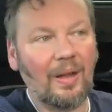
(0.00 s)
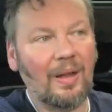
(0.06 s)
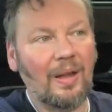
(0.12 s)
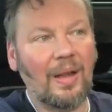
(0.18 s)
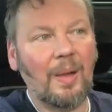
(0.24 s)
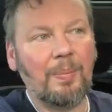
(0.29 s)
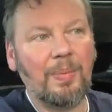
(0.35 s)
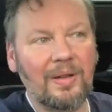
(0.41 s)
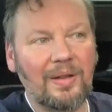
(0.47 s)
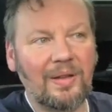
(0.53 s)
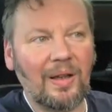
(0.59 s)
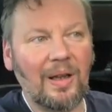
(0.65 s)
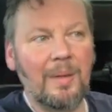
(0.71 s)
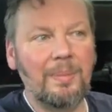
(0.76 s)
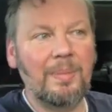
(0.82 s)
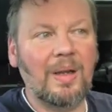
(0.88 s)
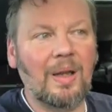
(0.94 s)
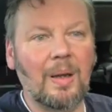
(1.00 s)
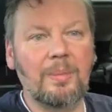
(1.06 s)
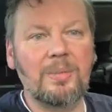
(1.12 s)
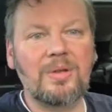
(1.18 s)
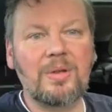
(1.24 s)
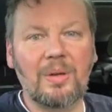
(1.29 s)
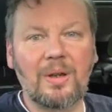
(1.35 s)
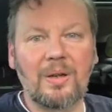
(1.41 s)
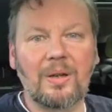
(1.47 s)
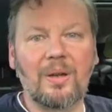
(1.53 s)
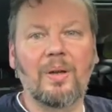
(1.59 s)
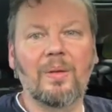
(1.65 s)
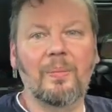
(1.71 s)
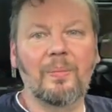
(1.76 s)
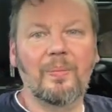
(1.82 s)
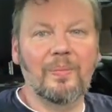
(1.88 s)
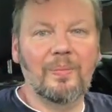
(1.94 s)
Apple Time Capsule I got
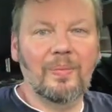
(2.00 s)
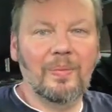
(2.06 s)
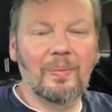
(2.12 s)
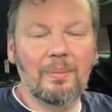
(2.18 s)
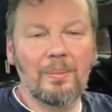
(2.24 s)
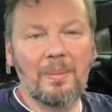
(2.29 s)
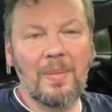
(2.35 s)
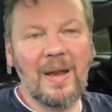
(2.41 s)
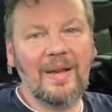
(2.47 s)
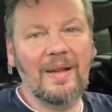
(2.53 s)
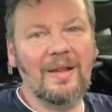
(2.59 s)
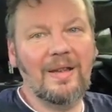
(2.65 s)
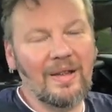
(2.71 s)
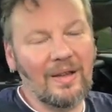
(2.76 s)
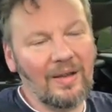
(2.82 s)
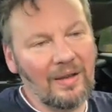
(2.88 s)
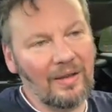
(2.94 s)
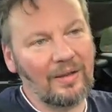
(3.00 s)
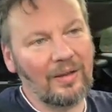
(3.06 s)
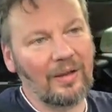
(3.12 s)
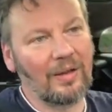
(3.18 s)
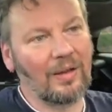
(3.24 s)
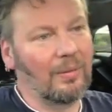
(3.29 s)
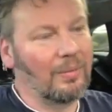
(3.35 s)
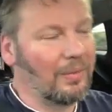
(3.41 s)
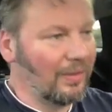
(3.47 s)
many years ago.